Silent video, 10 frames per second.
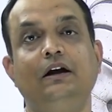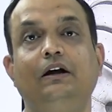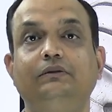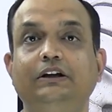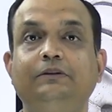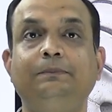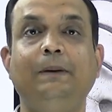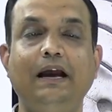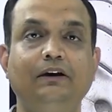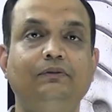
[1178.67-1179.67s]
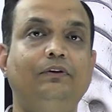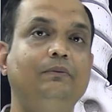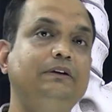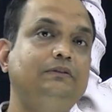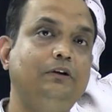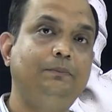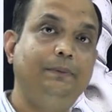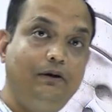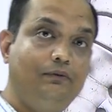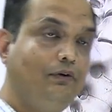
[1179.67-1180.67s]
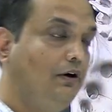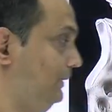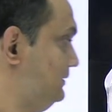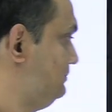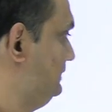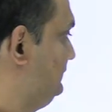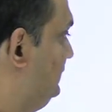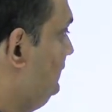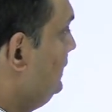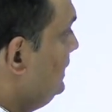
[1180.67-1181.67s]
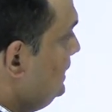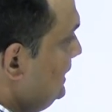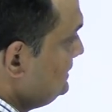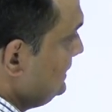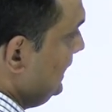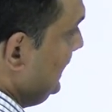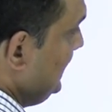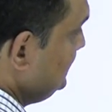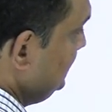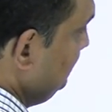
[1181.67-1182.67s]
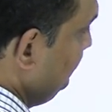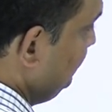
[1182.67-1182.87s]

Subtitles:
Now, this piriformis or piriformis muscle is arising